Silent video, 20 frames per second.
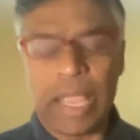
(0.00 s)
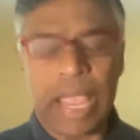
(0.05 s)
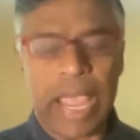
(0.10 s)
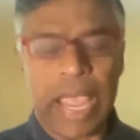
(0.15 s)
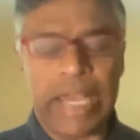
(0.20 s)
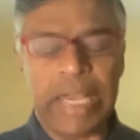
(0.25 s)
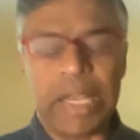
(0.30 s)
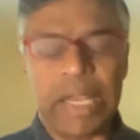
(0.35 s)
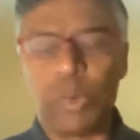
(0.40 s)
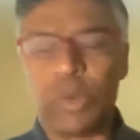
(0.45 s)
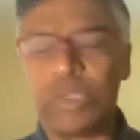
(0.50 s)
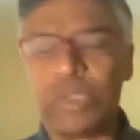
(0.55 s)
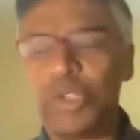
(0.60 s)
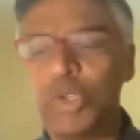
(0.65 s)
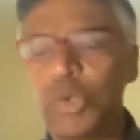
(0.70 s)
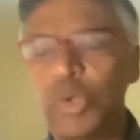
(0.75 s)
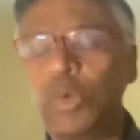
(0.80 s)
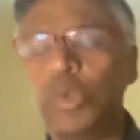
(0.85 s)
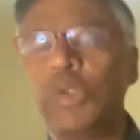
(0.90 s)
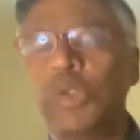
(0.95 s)
and it was
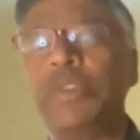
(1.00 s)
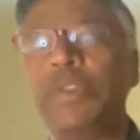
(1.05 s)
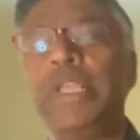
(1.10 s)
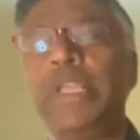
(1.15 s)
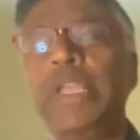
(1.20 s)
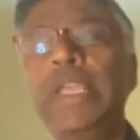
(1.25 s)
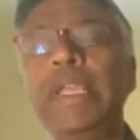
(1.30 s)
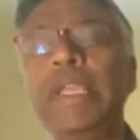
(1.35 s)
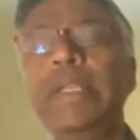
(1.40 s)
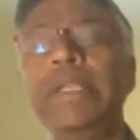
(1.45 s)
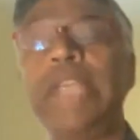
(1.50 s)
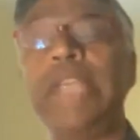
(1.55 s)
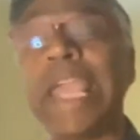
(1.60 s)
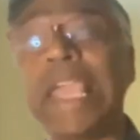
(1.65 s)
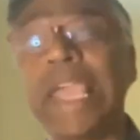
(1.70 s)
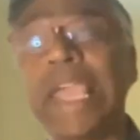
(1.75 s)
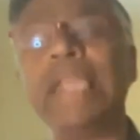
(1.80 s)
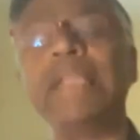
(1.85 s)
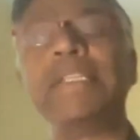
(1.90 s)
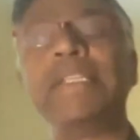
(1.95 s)
2 to 3
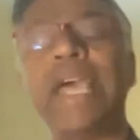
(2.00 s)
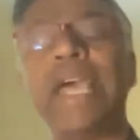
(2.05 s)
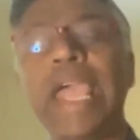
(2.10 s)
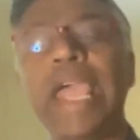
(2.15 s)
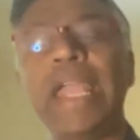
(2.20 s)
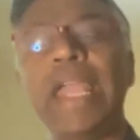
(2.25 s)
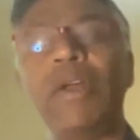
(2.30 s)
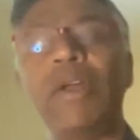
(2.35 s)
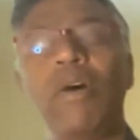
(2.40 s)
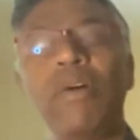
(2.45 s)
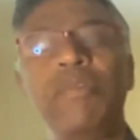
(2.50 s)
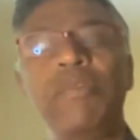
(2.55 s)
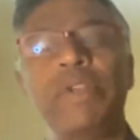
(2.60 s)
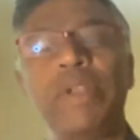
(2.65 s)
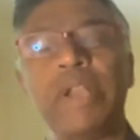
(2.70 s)
decades ahead of